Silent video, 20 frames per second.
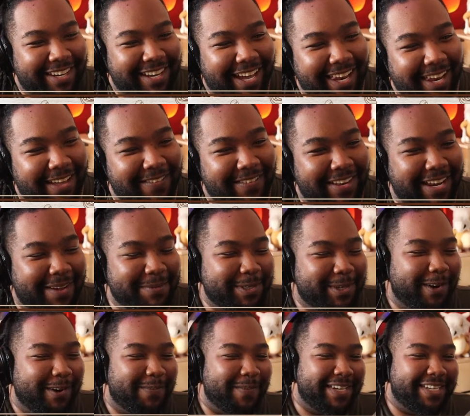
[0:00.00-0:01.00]
I love it. I'm
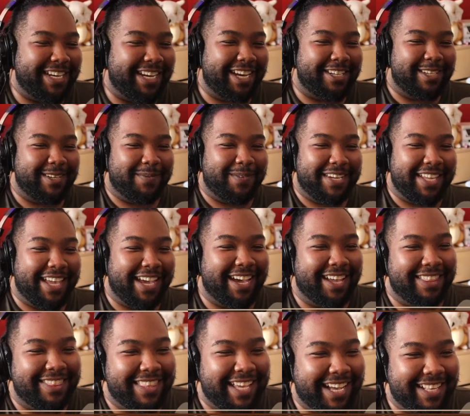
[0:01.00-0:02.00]
sorry for my tangent, but yeah,
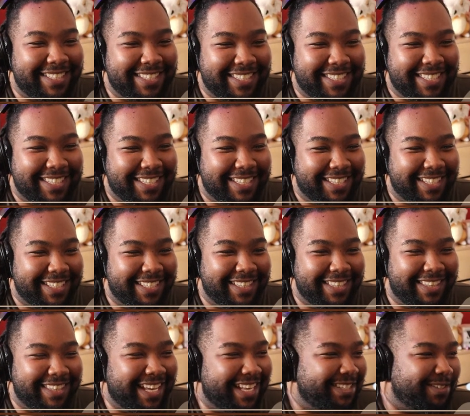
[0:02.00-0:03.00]
that's
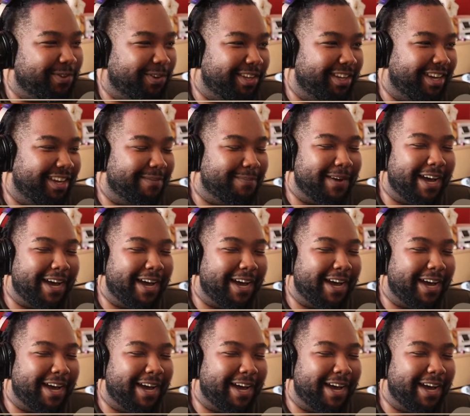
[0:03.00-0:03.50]
really good.